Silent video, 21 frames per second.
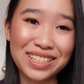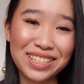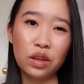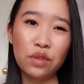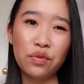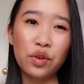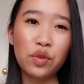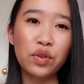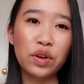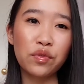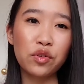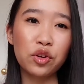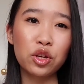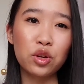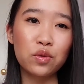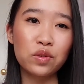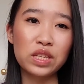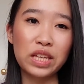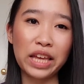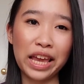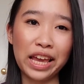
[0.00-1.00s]
If you've ever
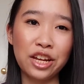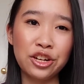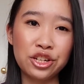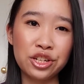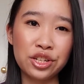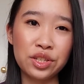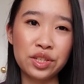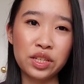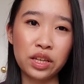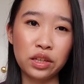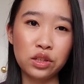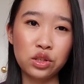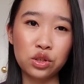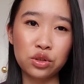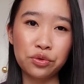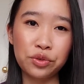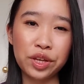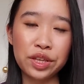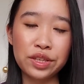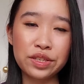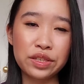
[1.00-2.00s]
used Asian
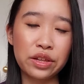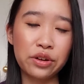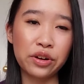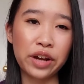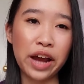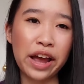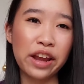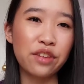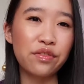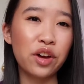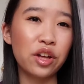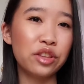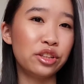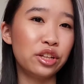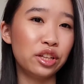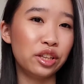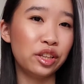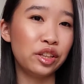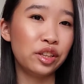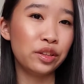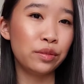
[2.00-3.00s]
sunscreens, they're kind of on
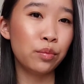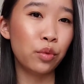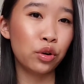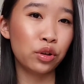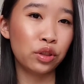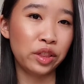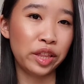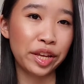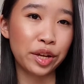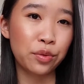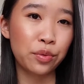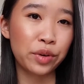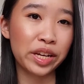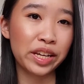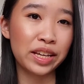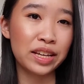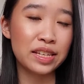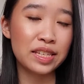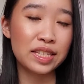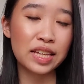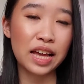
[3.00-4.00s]
the more
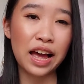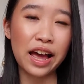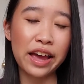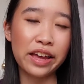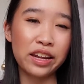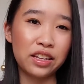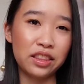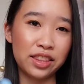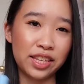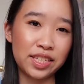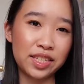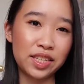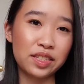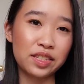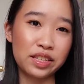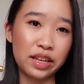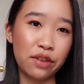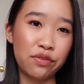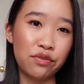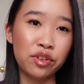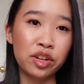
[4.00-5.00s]
liquidy side, and this is
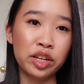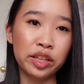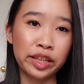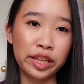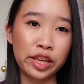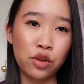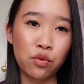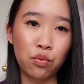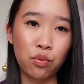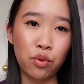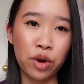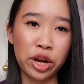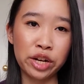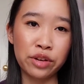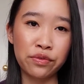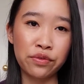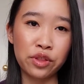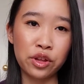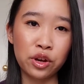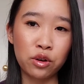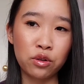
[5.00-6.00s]
definitely one
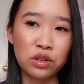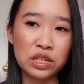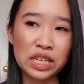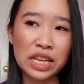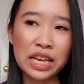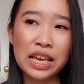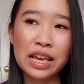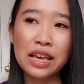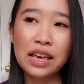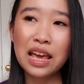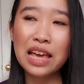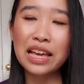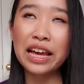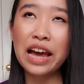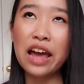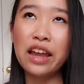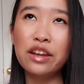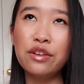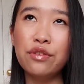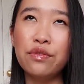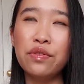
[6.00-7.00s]
of those. It
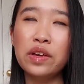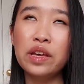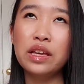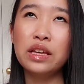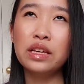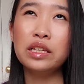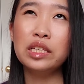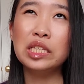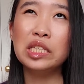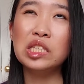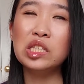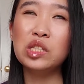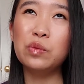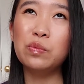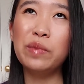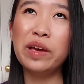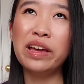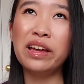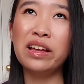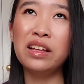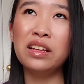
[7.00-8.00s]
kind of
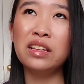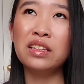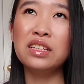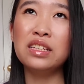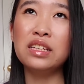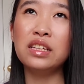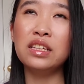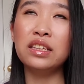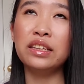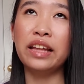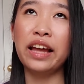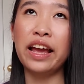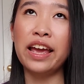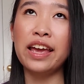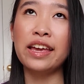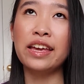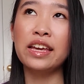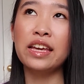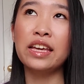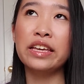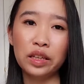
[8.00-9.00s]
smelled
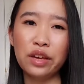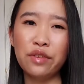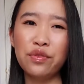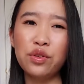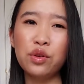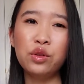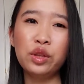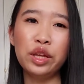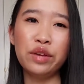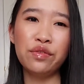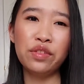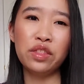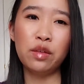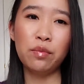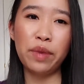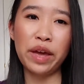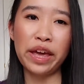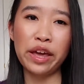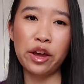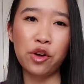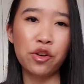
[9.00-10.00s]
like, if you live in the
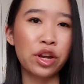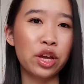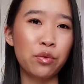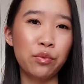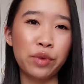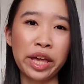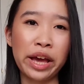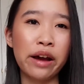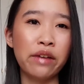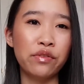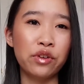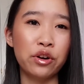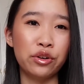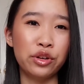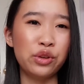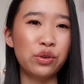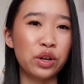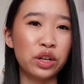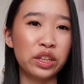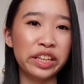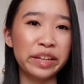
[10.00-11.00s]
Bay Area, we have our
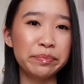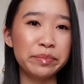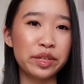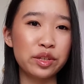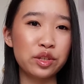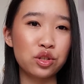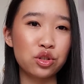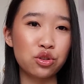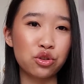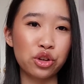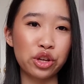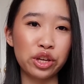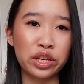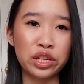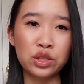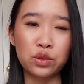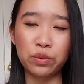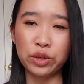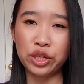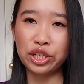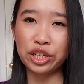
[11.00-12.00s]
eucalyptus
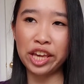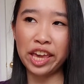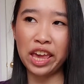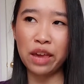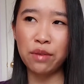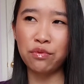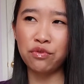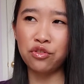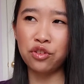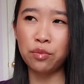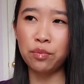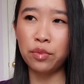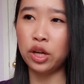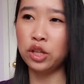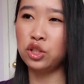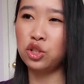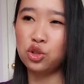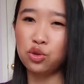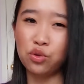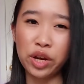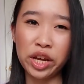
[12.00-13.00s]
trees, which came from
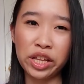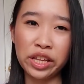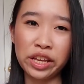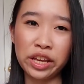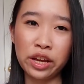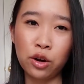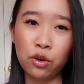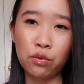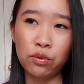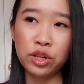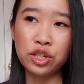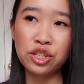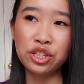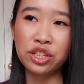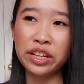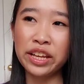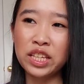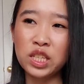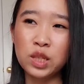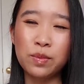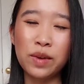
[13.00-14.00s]
Australia originally.
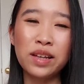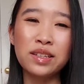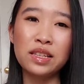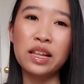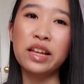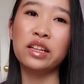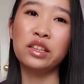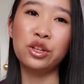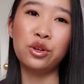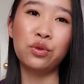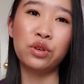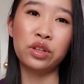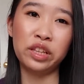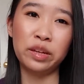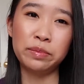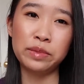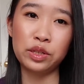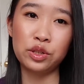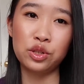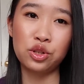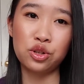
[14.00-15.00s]
It smells like
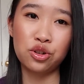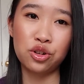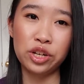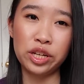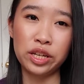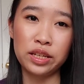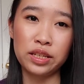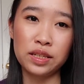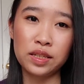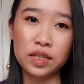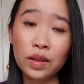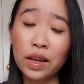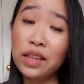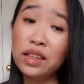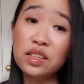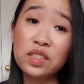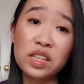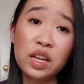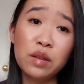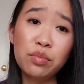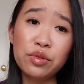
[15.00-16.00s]
eucalyptus trees. And the
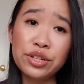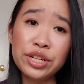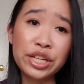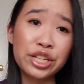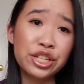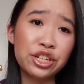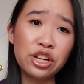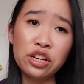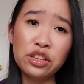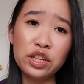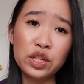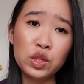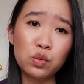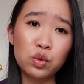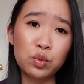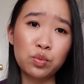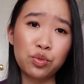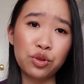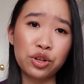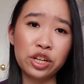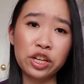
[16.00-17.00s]
sun protection on this was
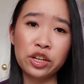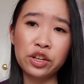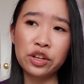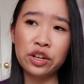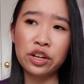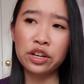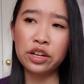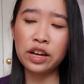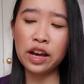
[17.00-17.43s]
pretty good.